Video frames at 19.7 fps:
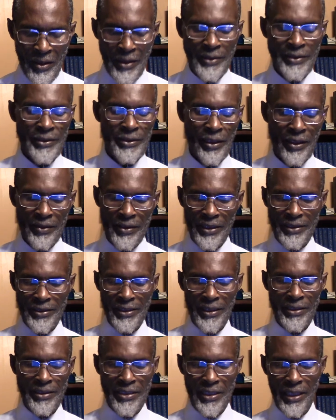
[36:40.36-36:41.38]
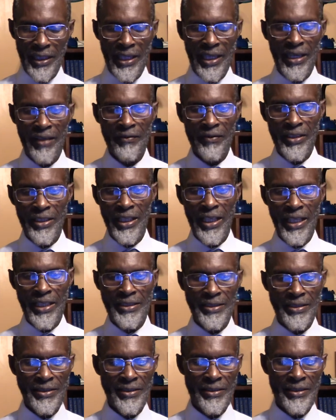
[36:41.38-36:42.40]
So this is the
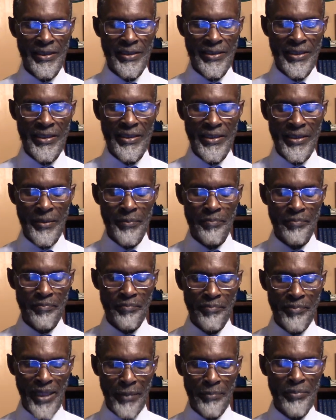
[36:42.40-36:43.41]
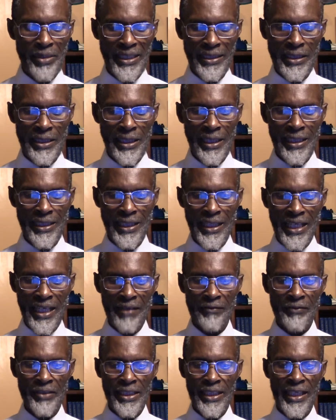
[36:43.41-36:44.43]
evidence, this is the biblical
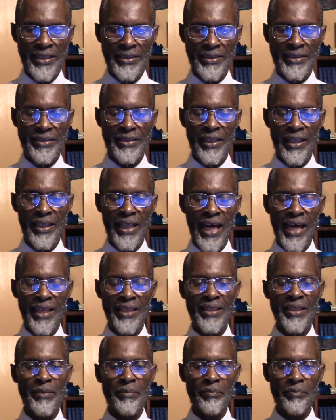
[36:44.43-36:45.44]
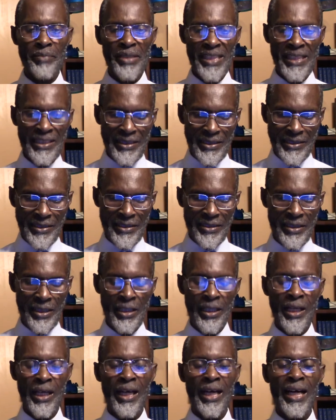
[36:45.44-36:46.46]
evidence that the beast
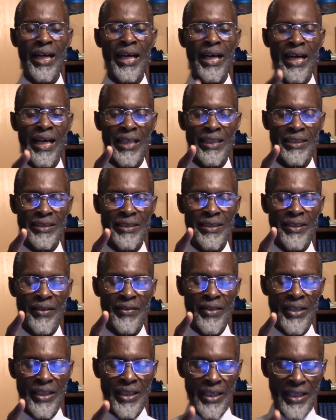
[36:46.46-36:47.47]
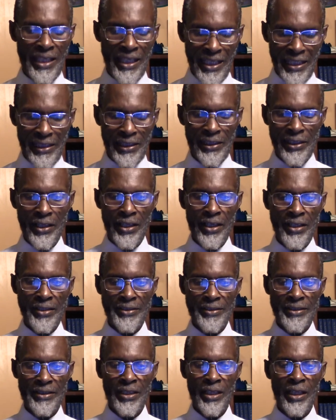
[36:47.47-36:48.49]
and the
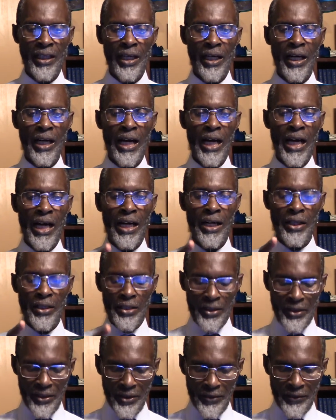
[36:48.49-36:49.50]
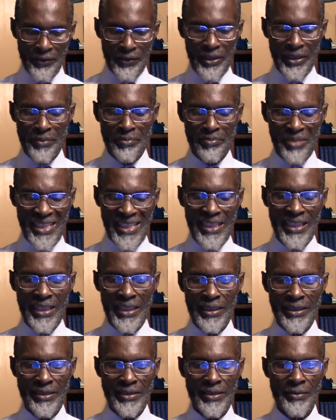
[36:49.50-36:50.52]
elders are earthly
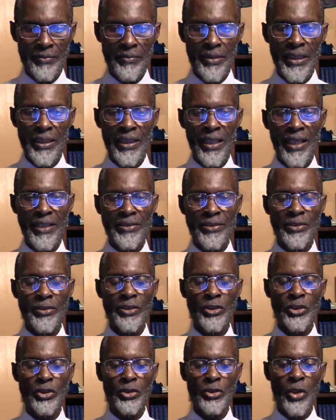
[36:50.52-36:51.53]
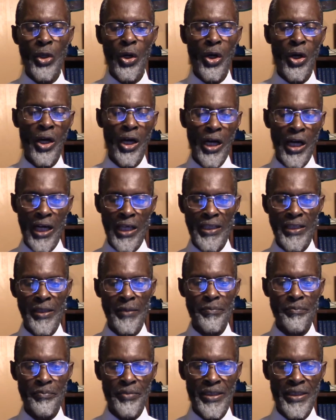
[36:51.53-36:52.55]
beings because no
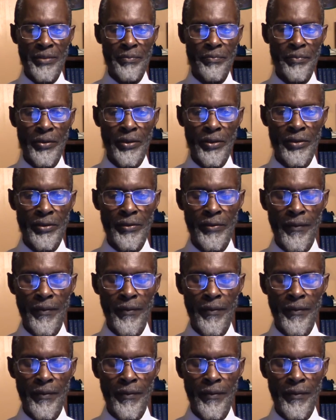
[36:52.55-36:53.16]
other people